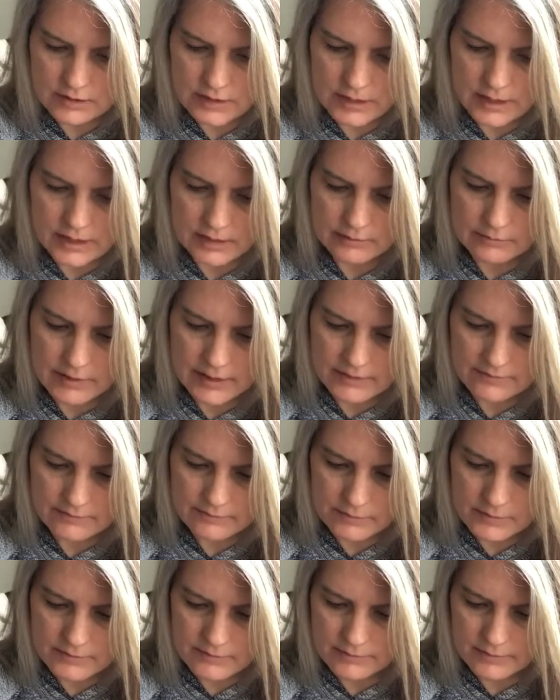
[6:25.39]
and
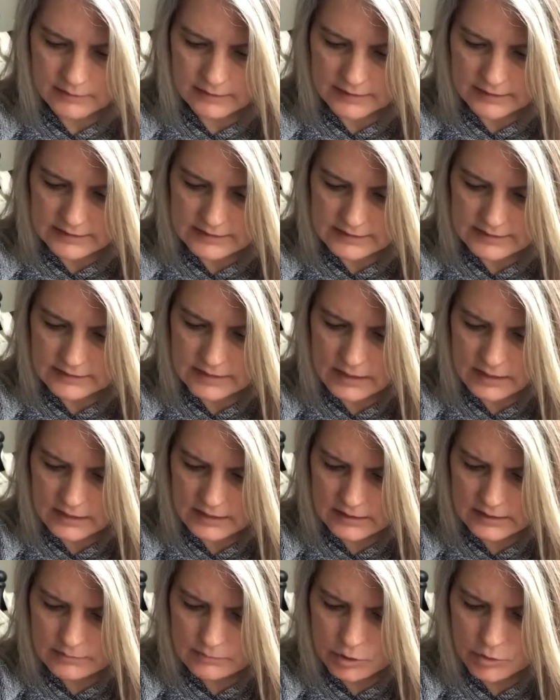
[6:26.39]
might be feeling stuck
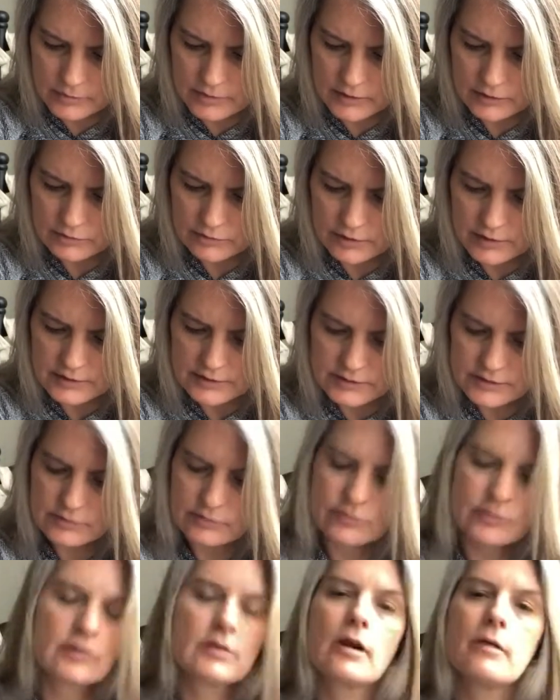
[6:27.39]
at the moment or
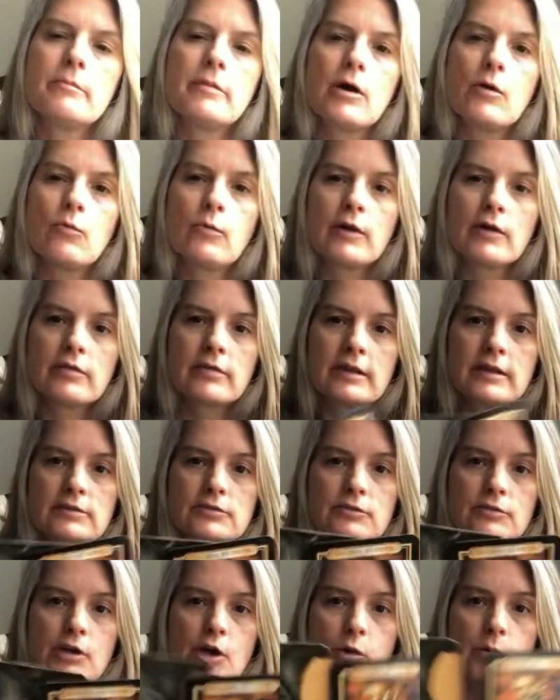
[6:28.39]
uncertain about where
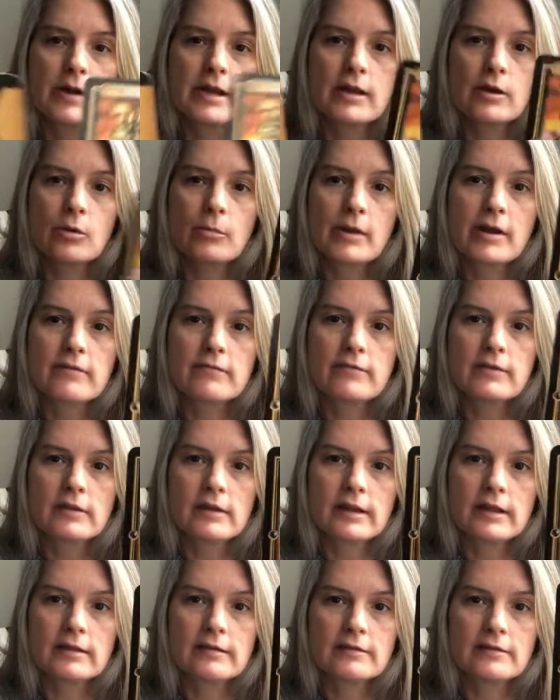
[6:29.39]
things are going or might feel
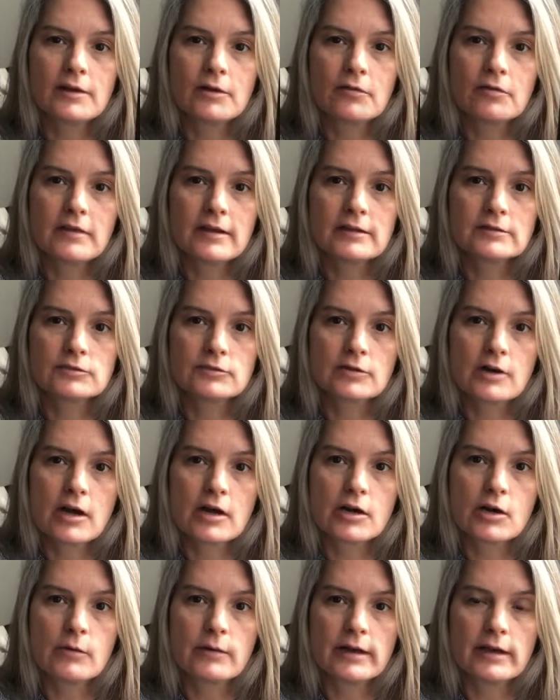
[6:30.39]
like, you know, things are
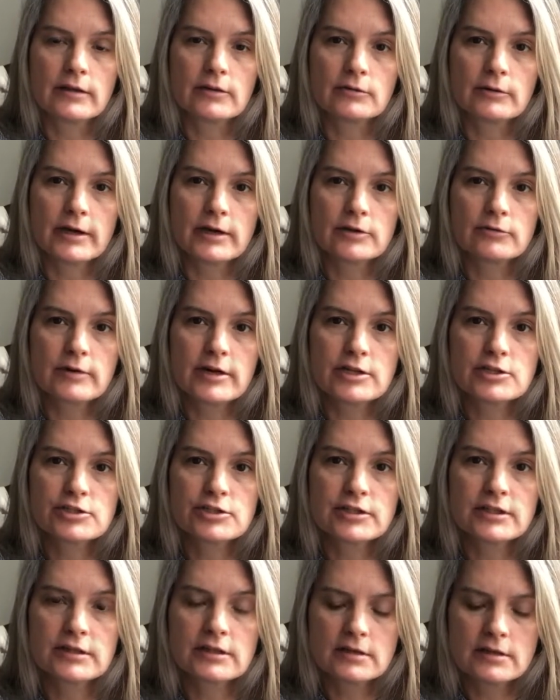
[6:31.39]
not going in the right
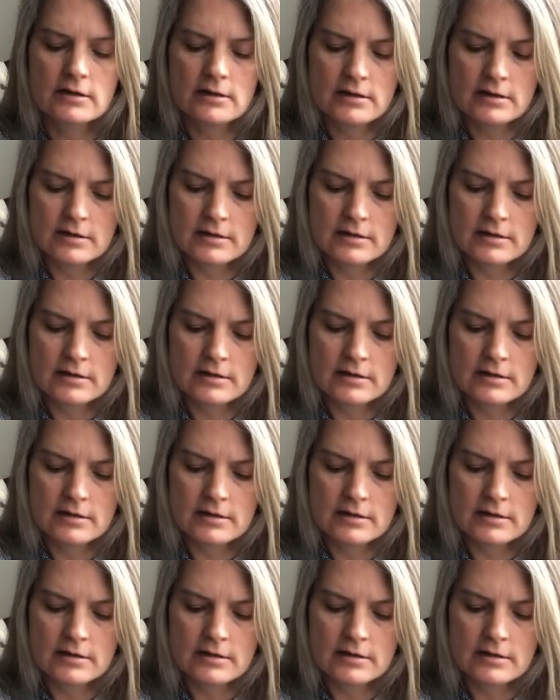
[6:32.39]
direction